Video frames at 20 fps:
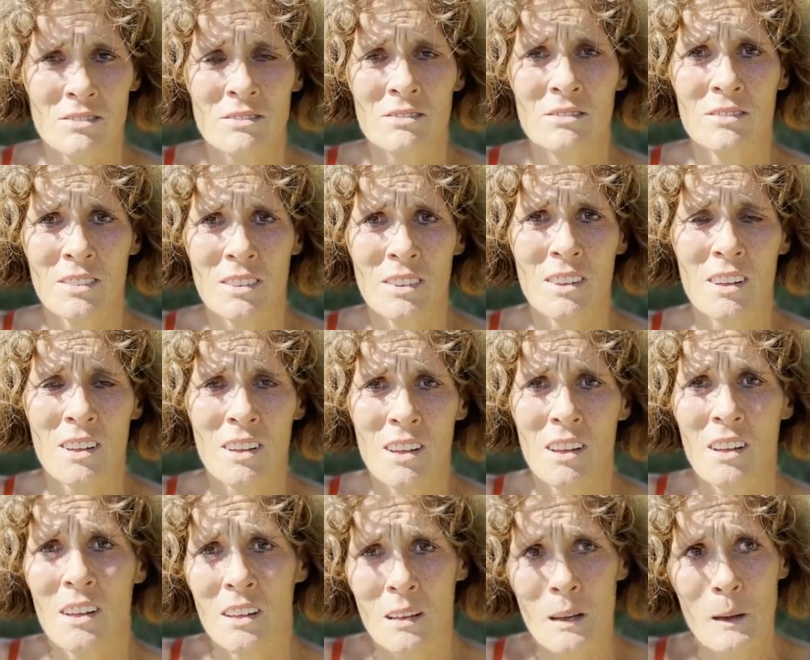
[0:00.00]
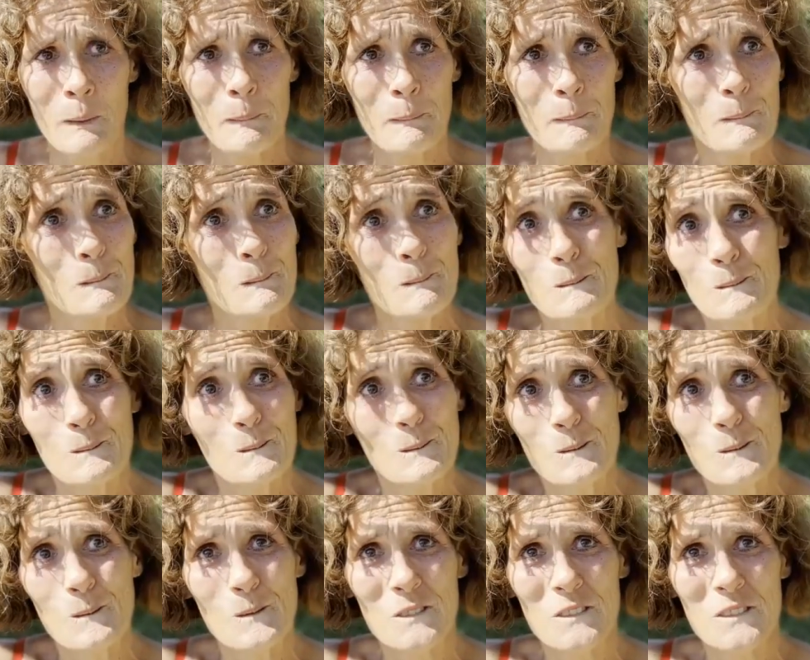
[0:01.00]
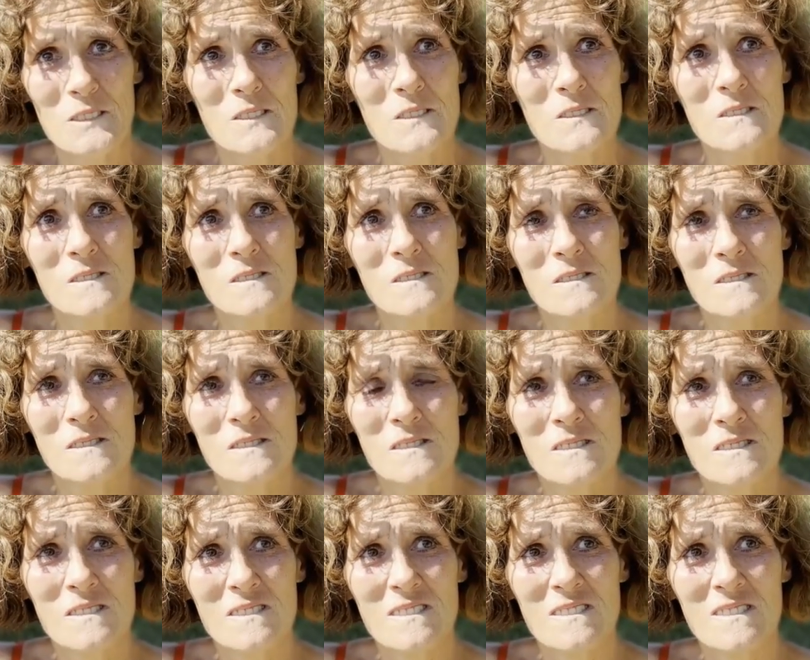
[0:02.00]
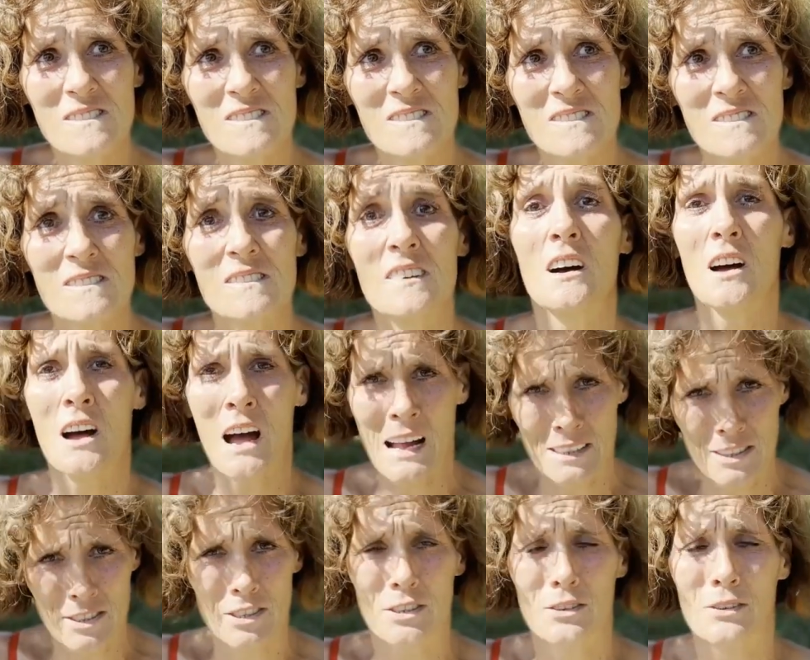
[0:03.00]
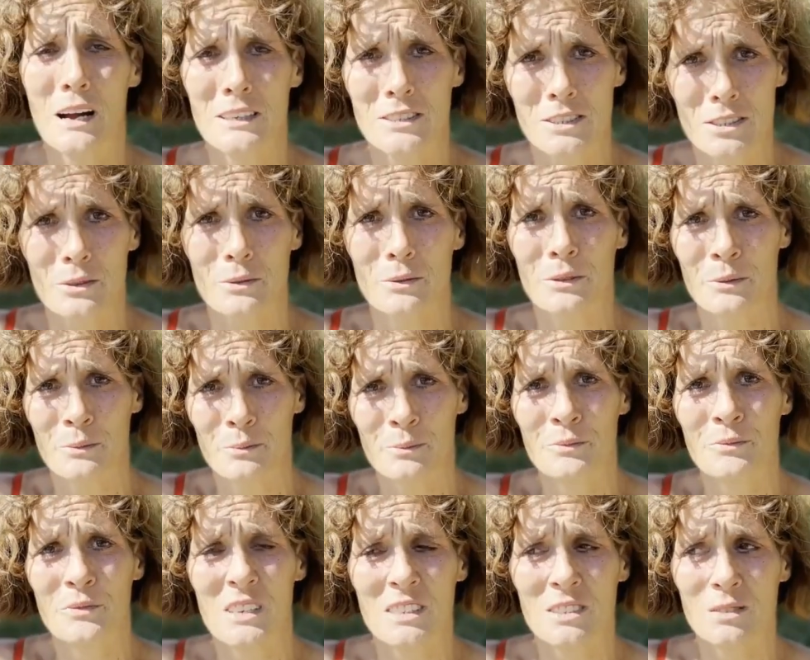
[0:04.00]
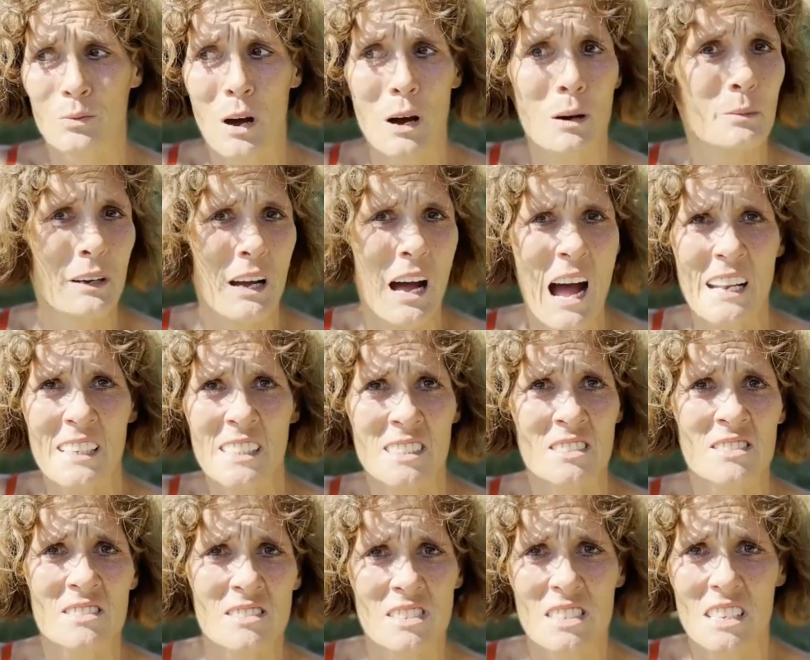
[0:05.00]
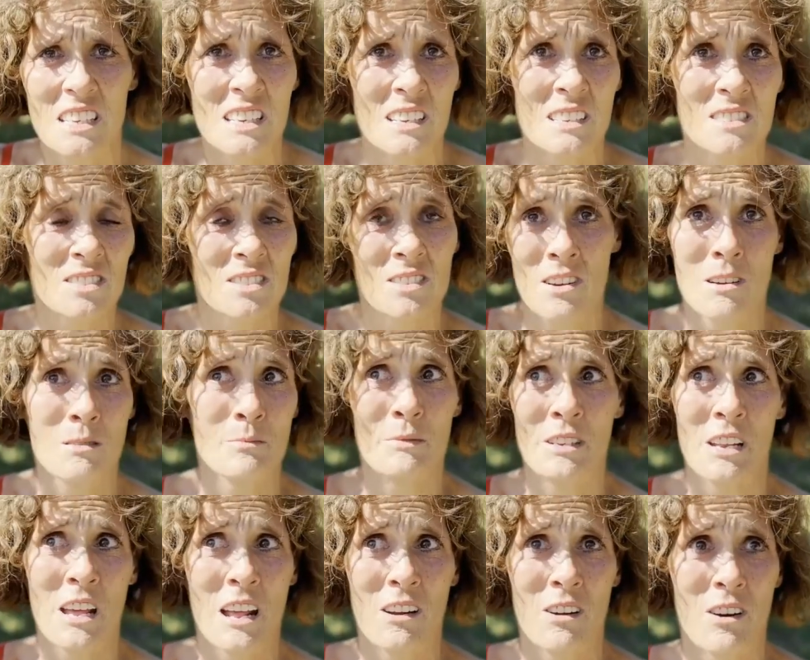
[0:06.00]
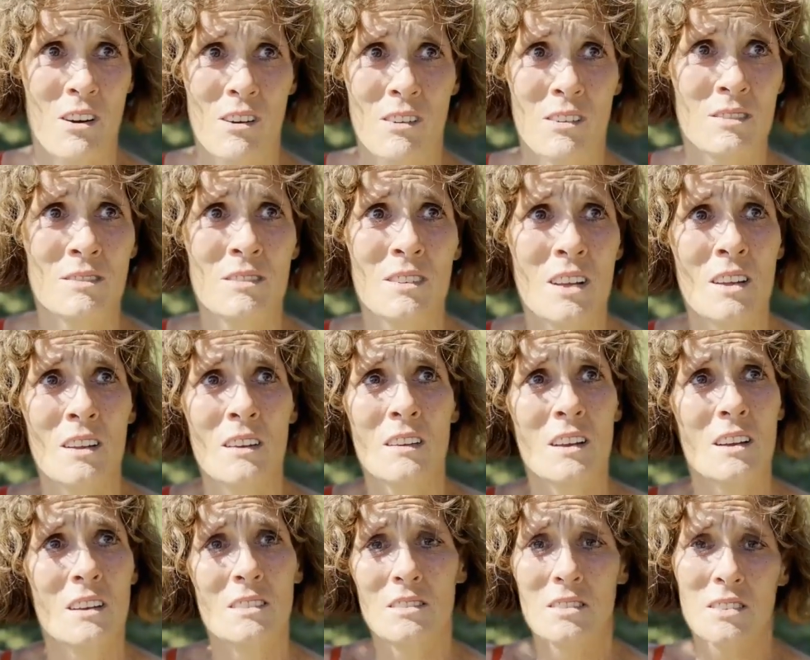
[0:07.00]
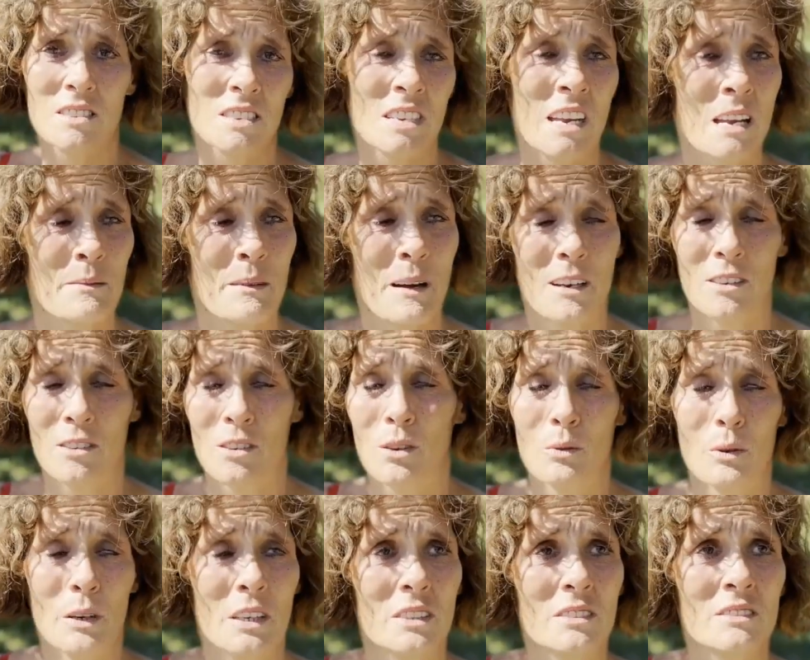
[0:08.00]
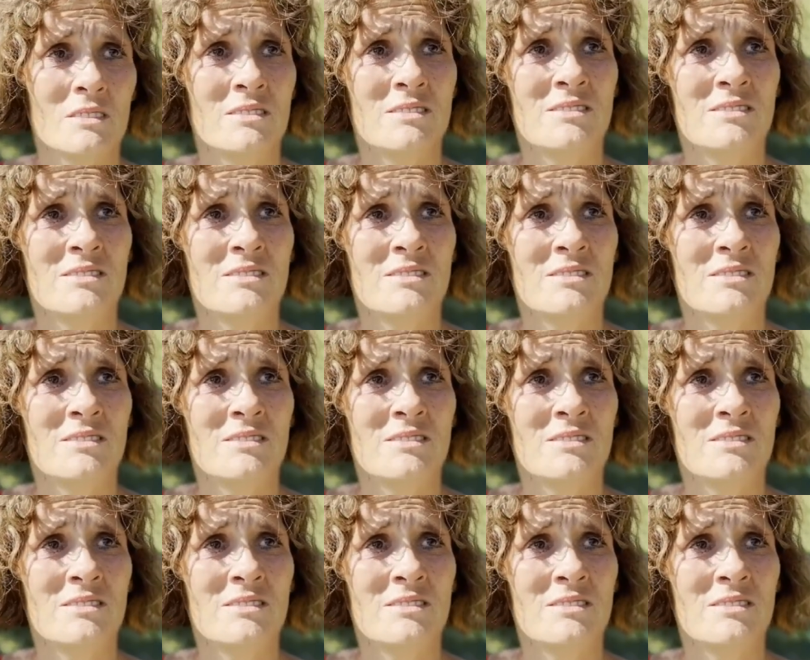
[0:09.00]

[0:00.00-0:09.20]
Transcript: Mm-hmm. Did you ever deal with any mental illnesses also? I deal with them as well, but I didn't see his coming at all. It just came out of nowhere.